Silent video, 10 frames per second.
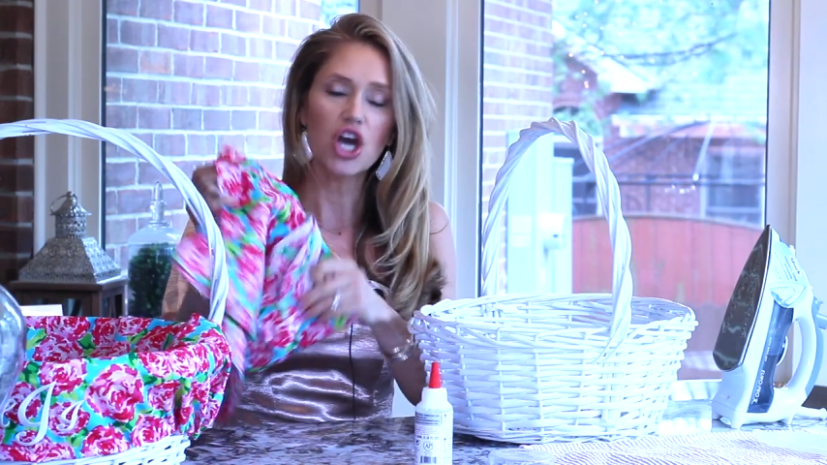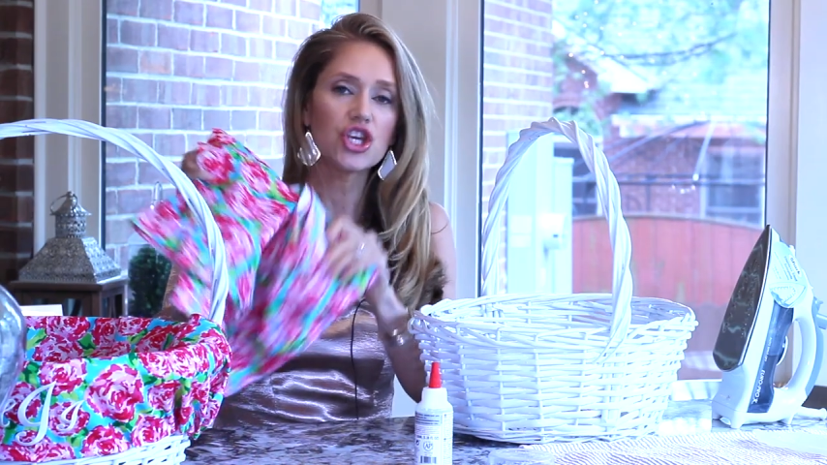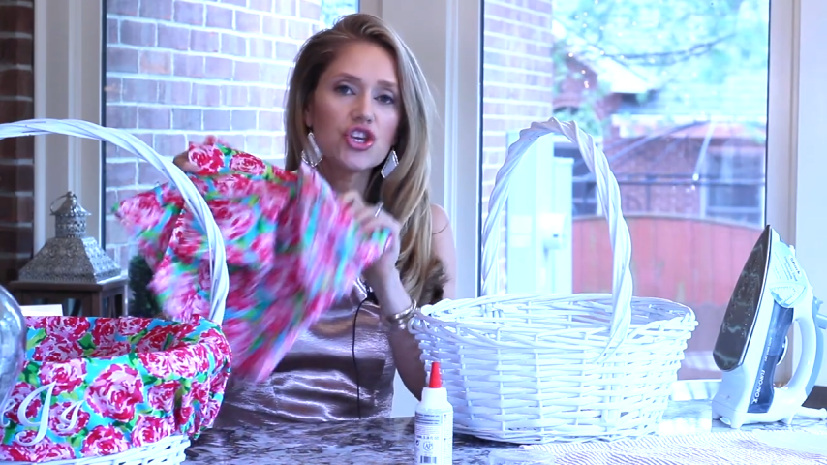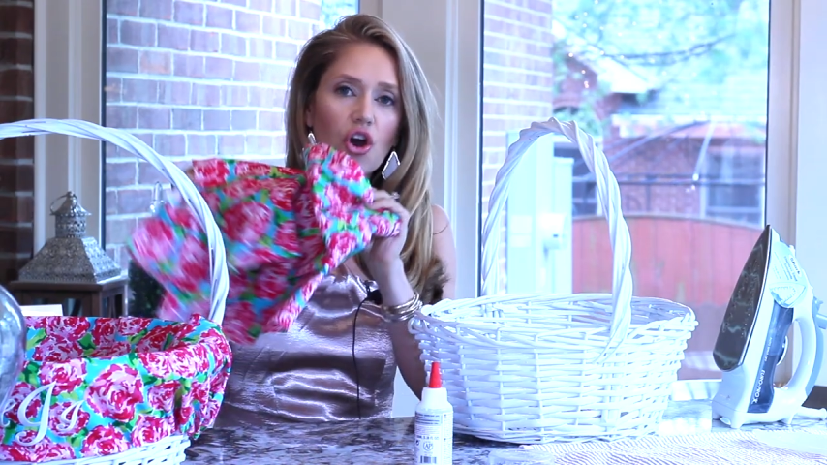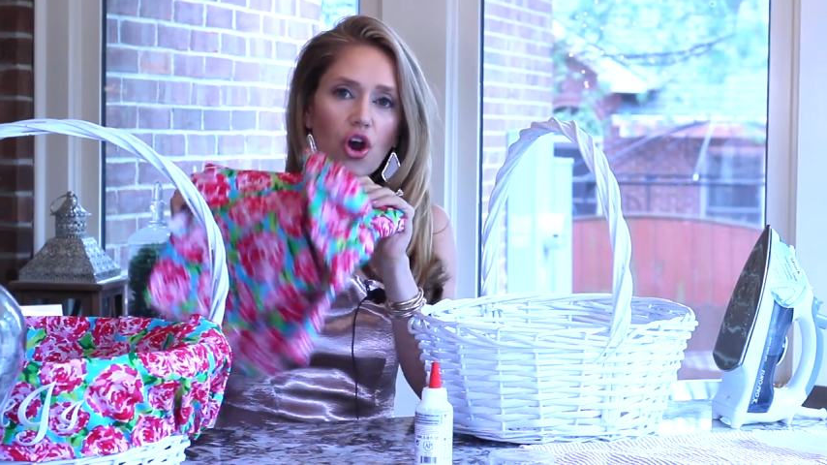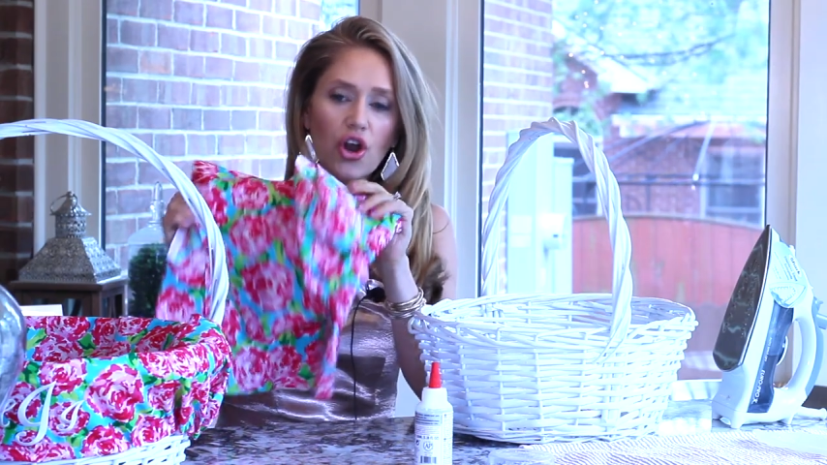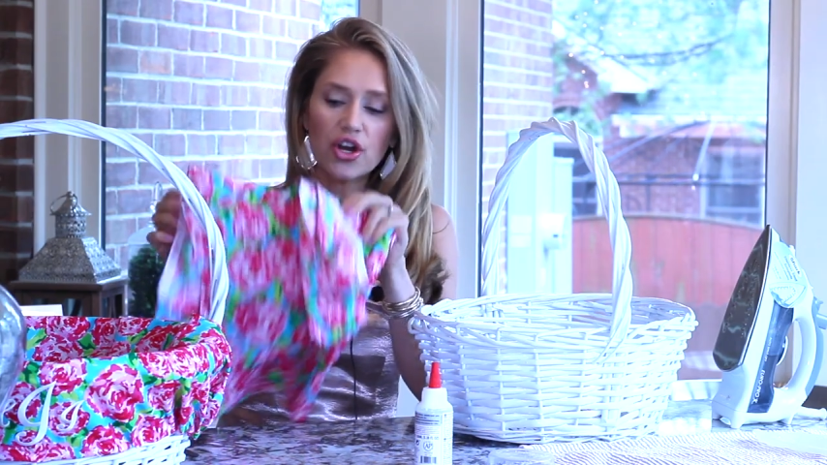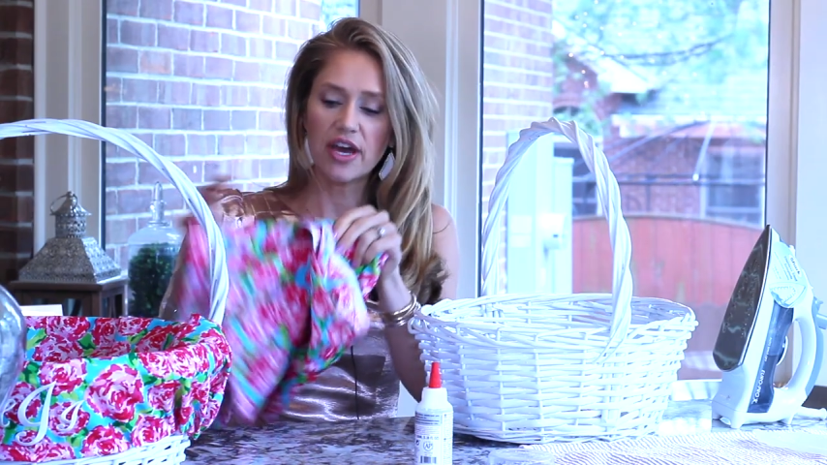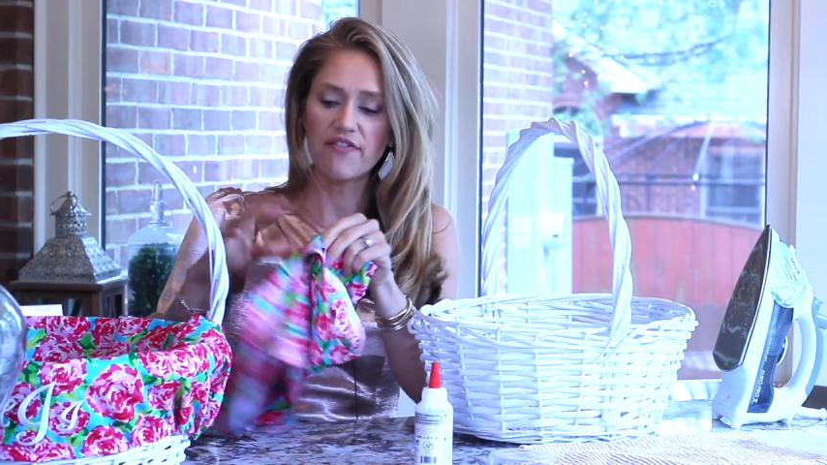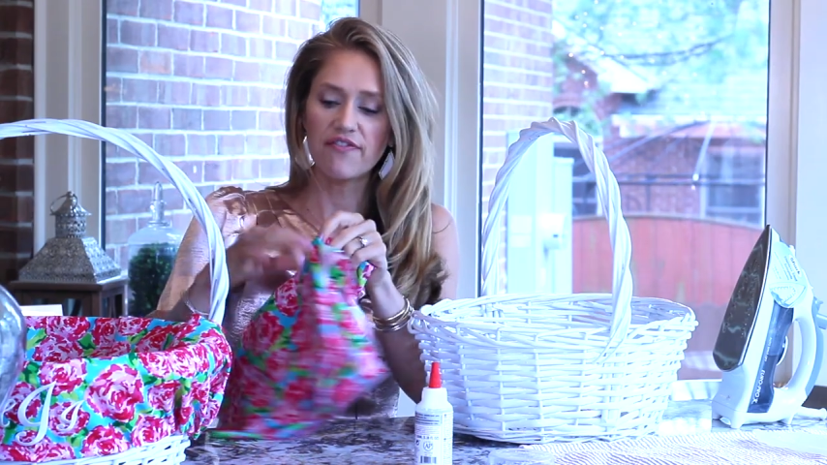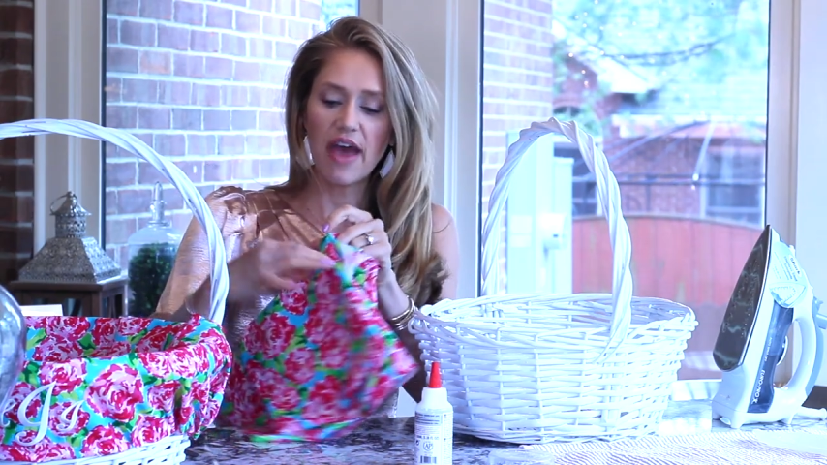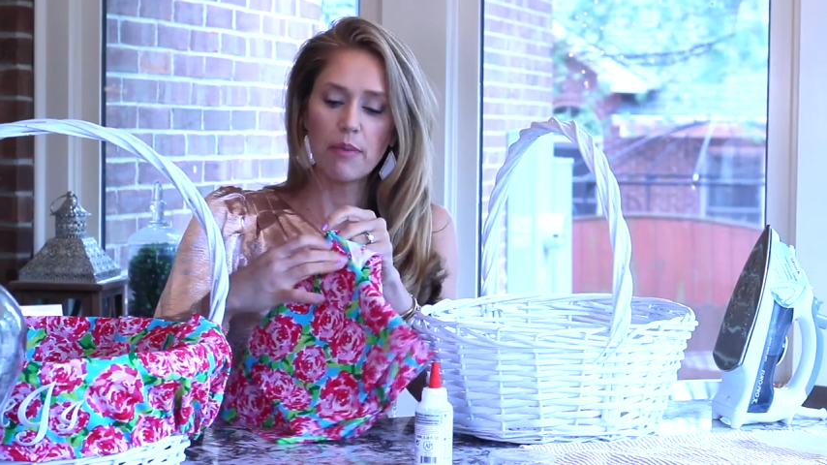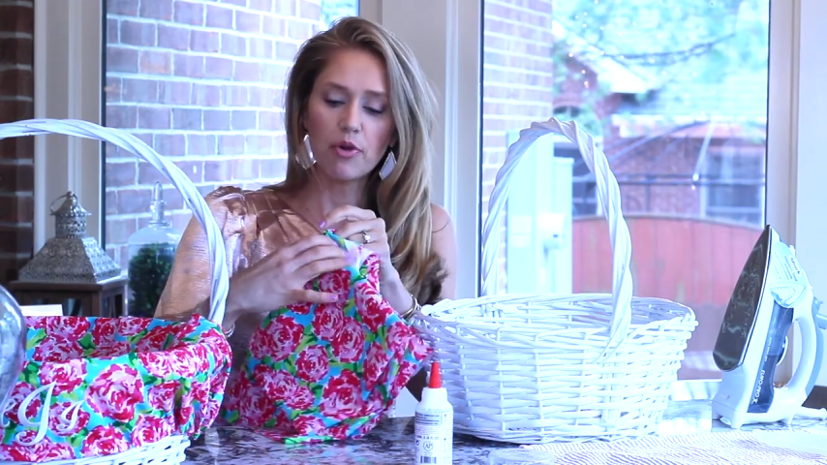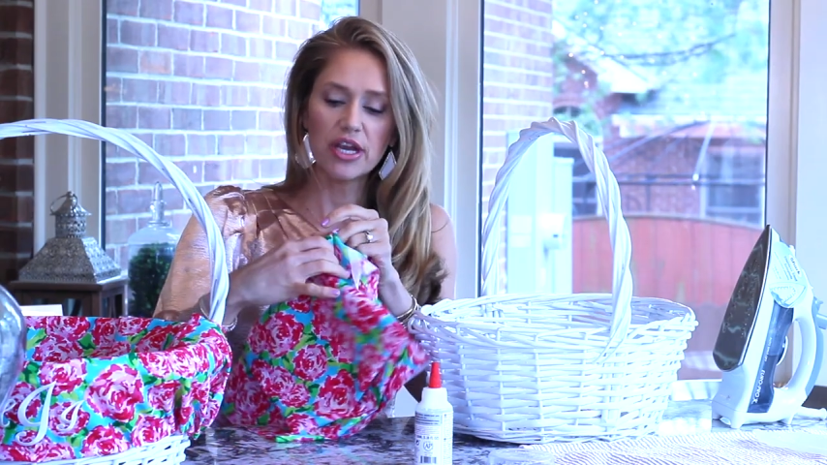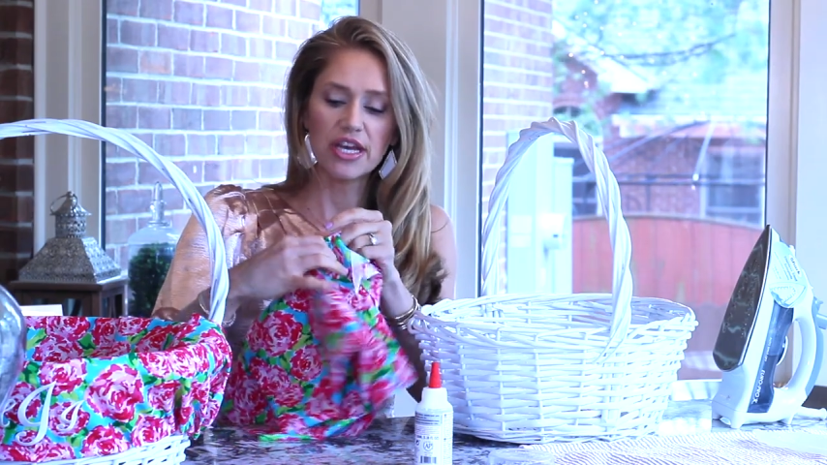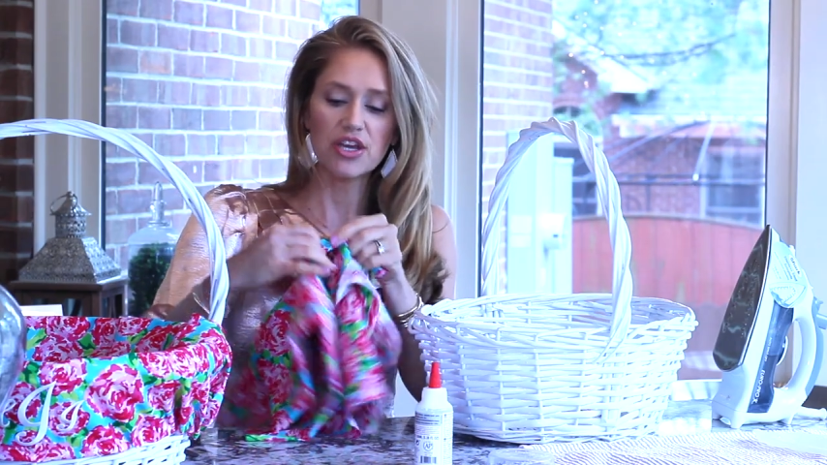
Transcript: a yard of fabric.